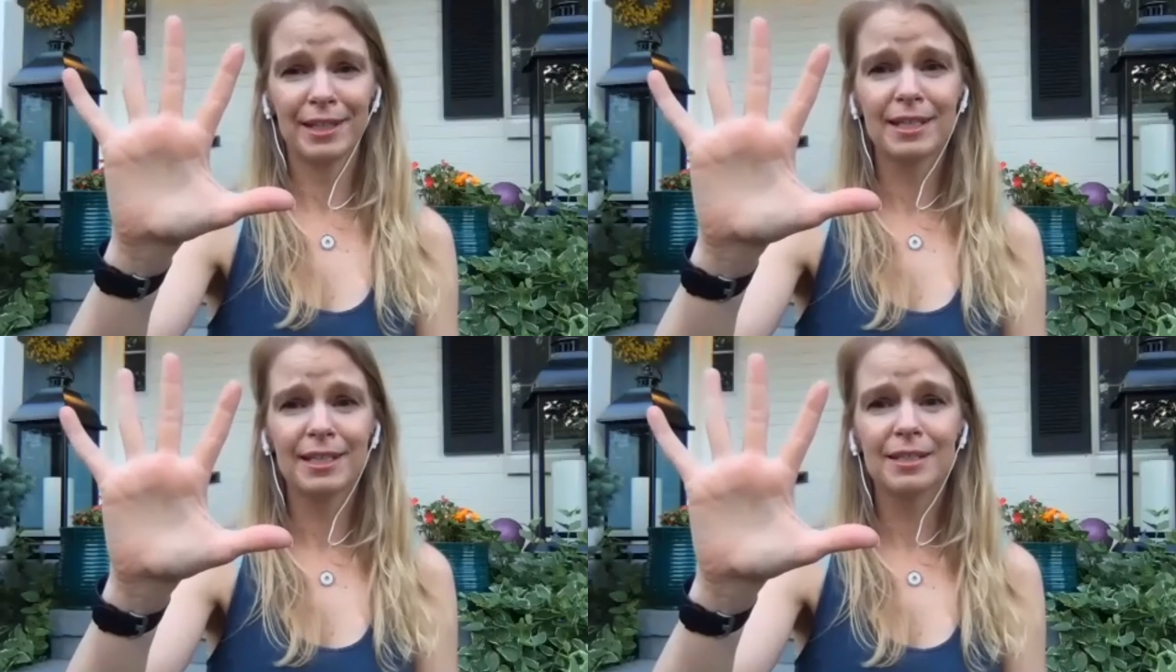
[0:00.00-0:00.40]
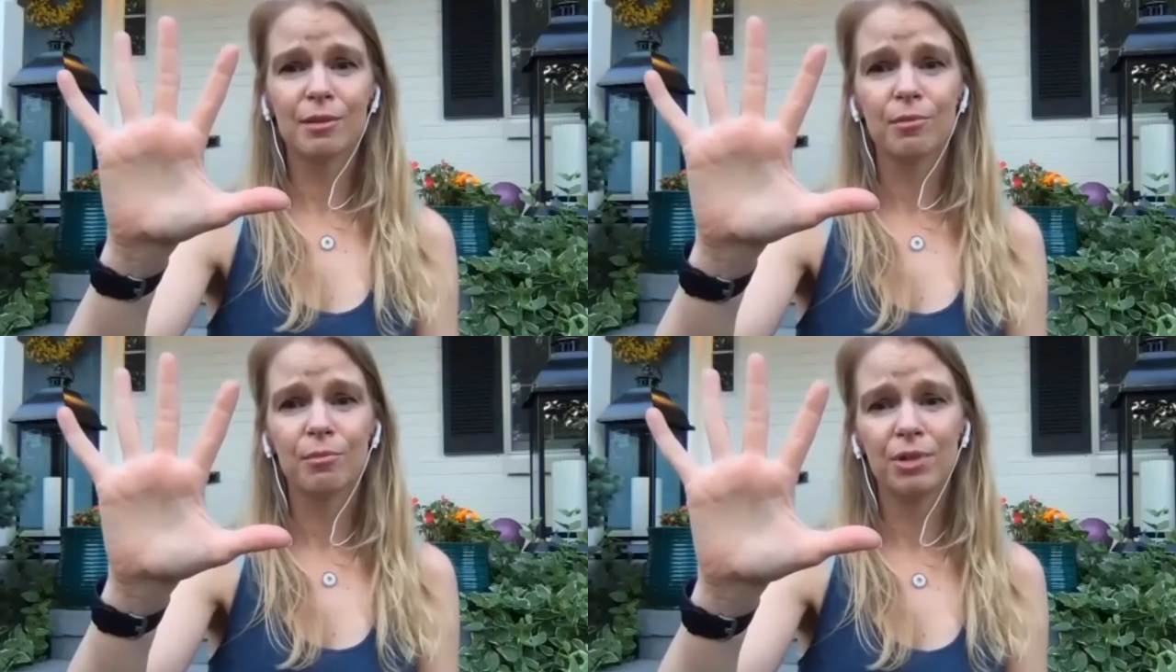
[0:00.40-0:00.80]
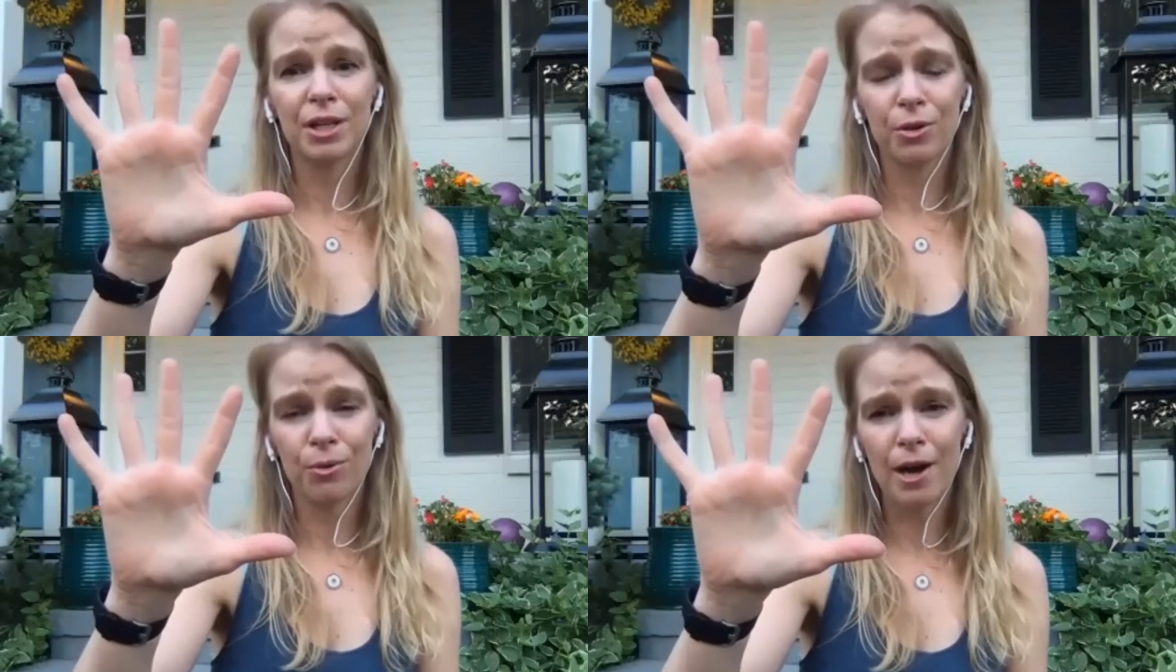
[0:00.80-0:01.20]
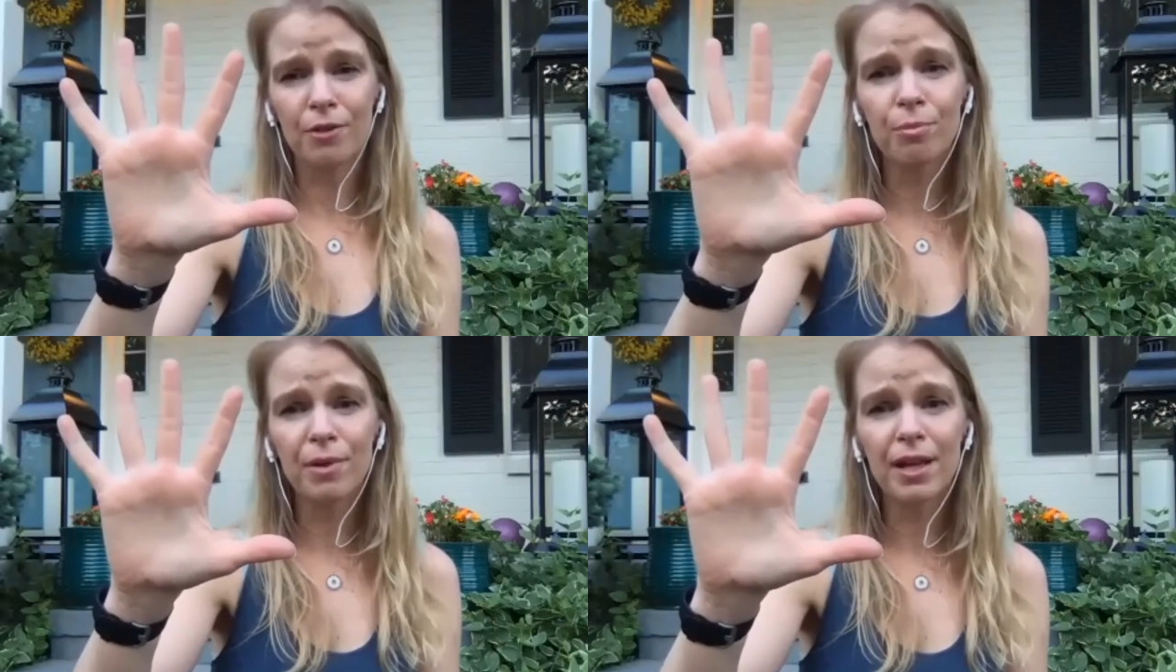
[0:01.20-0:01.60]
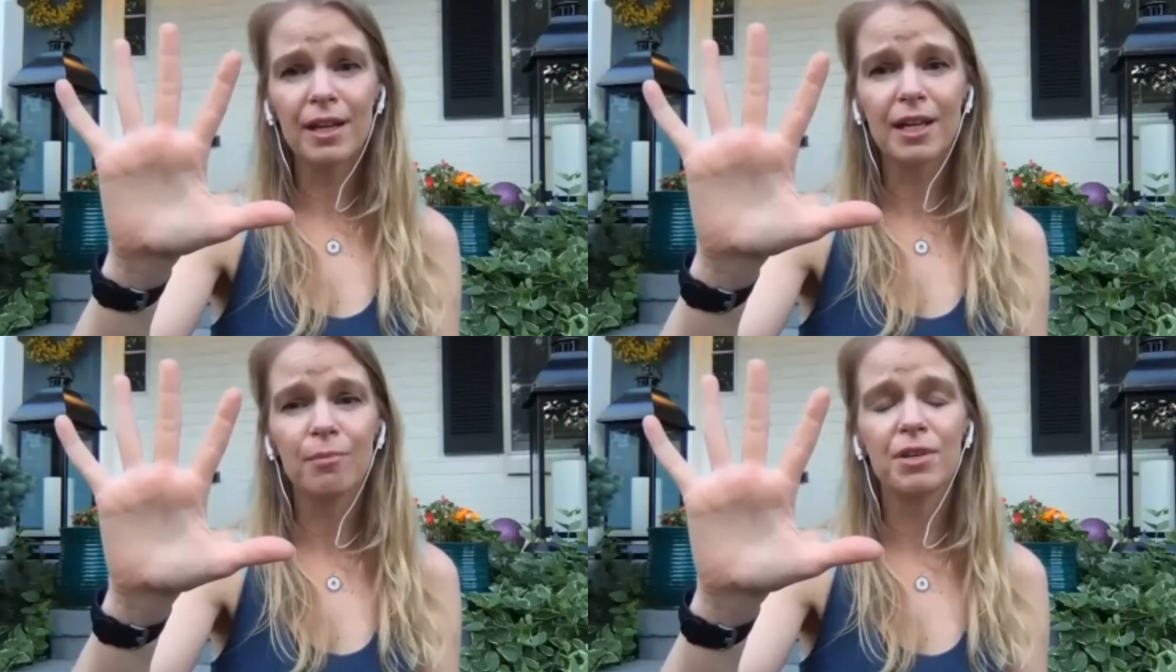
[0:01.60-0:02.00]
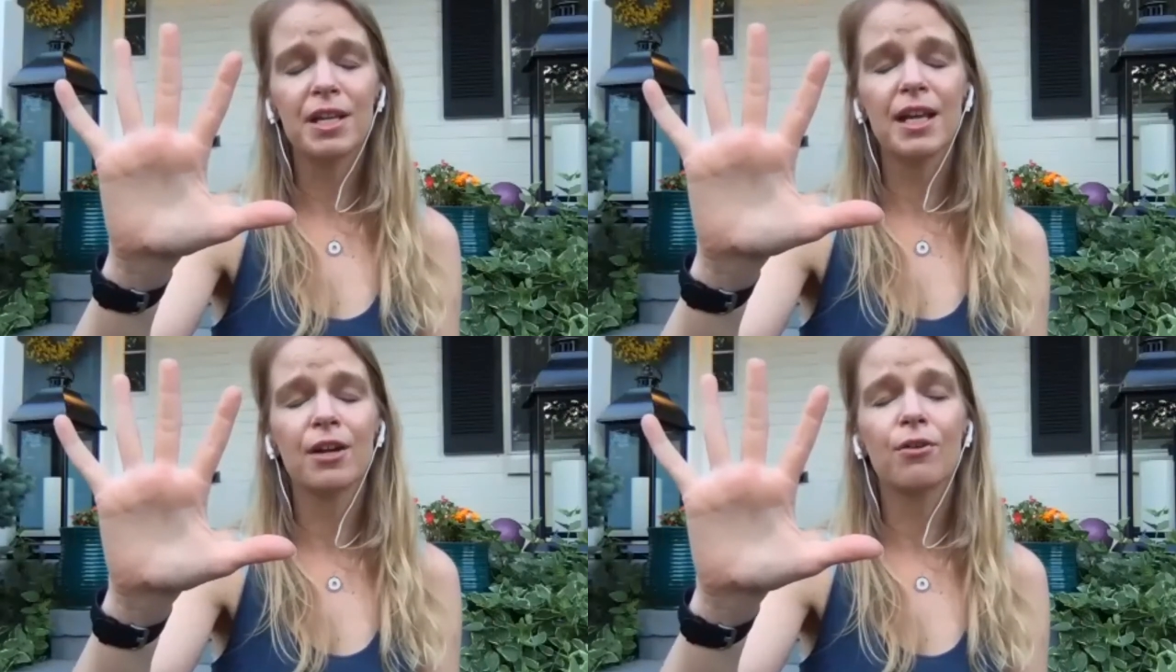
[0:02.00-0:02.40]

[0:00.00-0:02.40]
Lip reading: this, but in quadruped, it can be